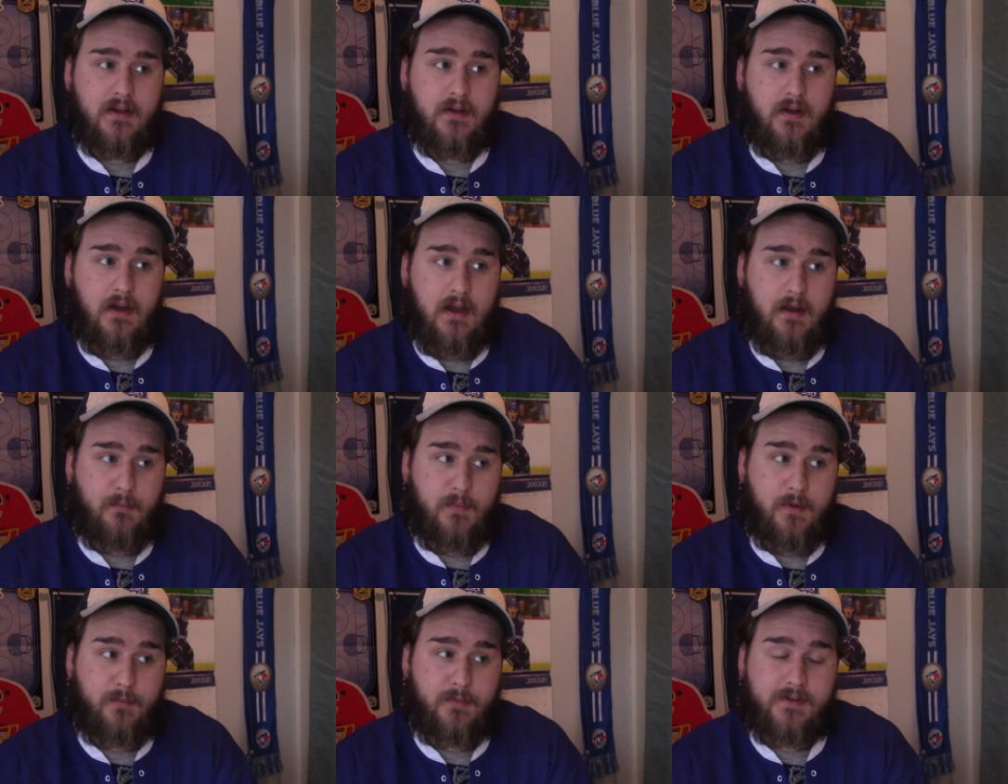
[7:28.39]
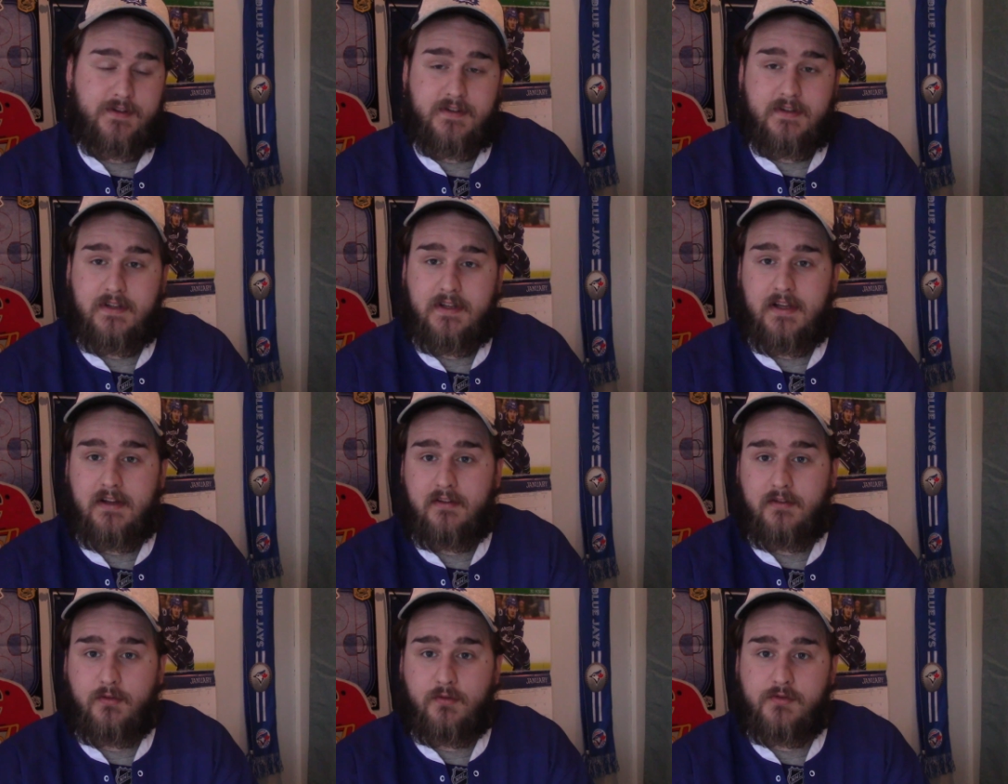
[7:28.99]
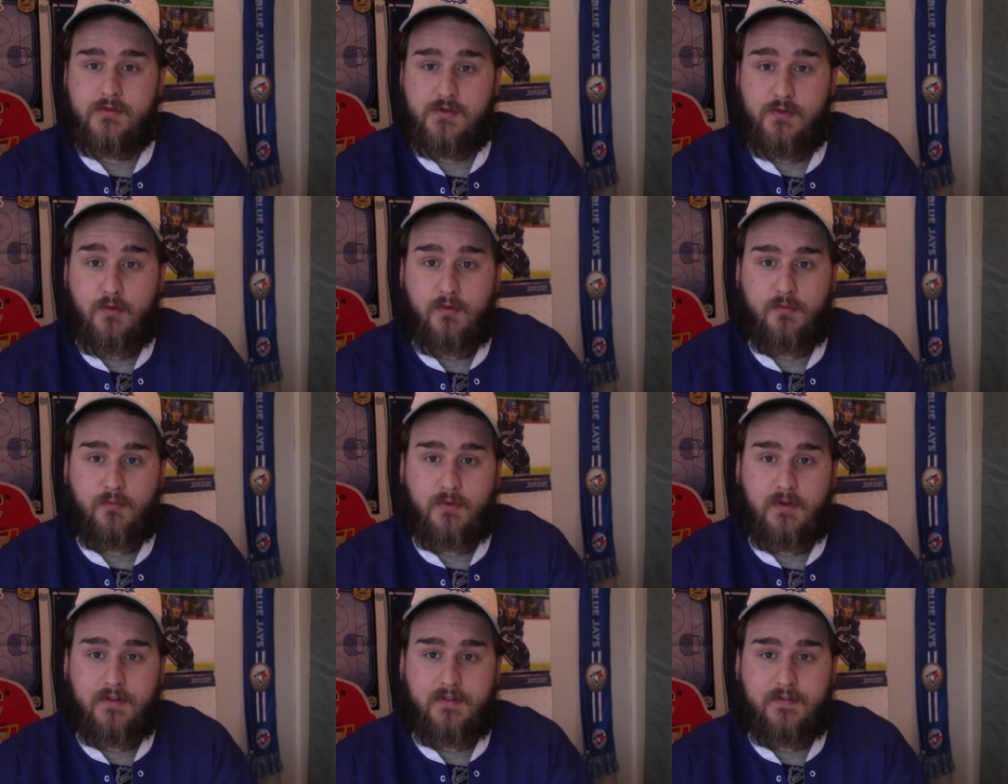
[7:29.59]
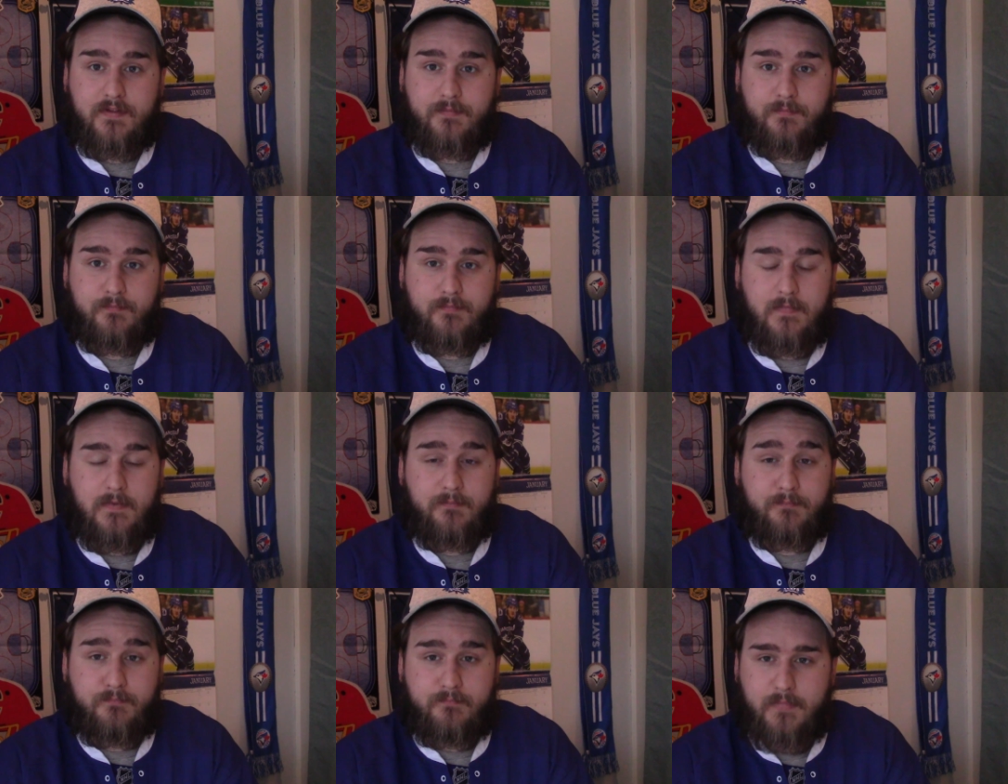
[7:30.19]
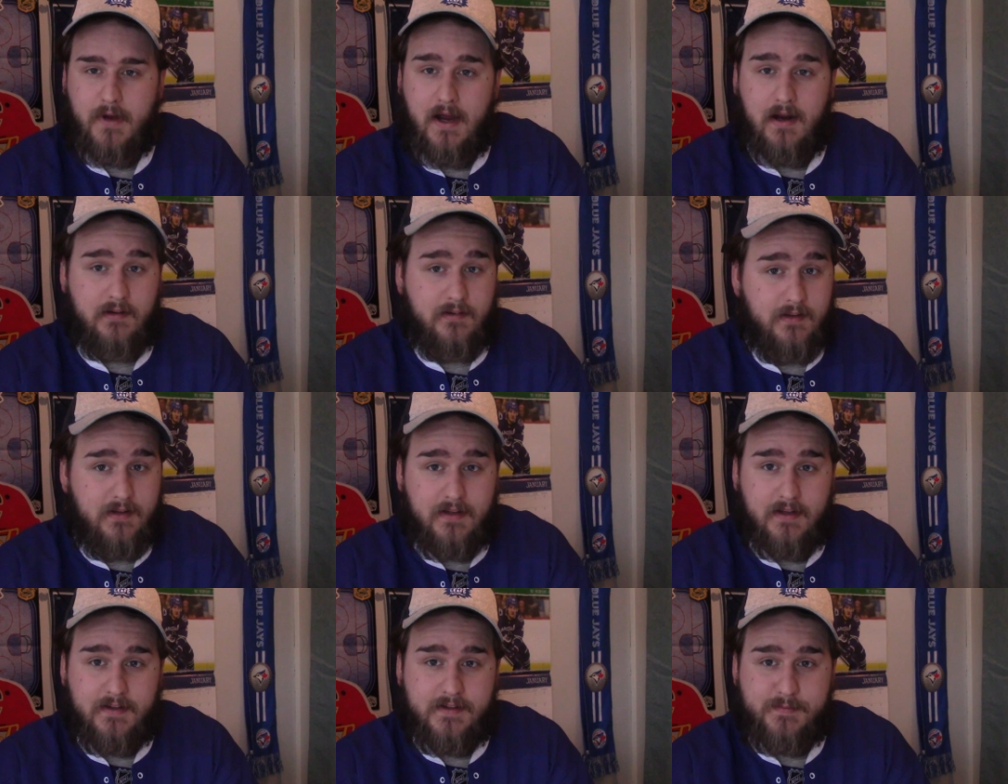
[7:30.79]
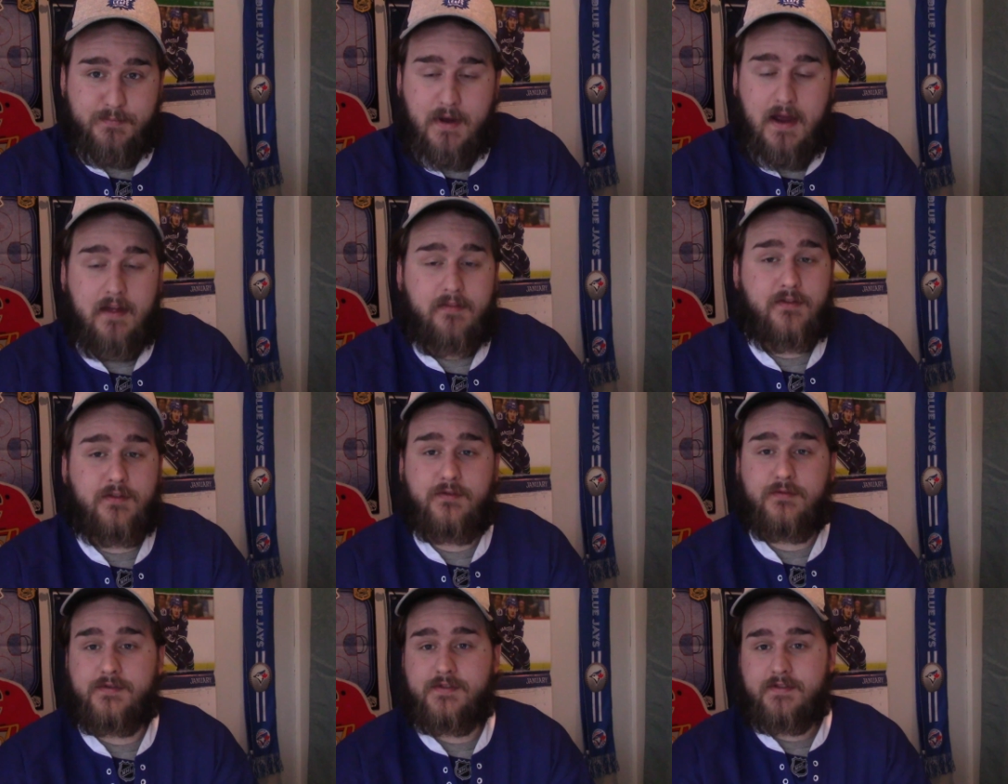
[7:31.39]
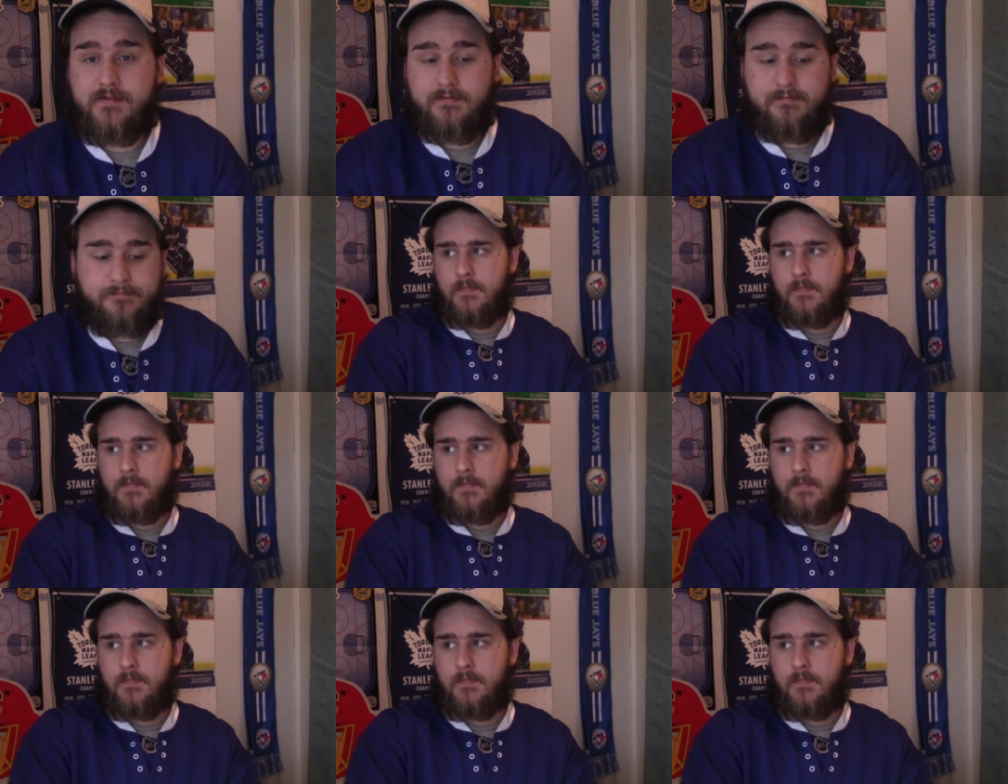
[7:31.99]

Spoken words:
and maybe he's going to get a little jolt with battling against Matthews.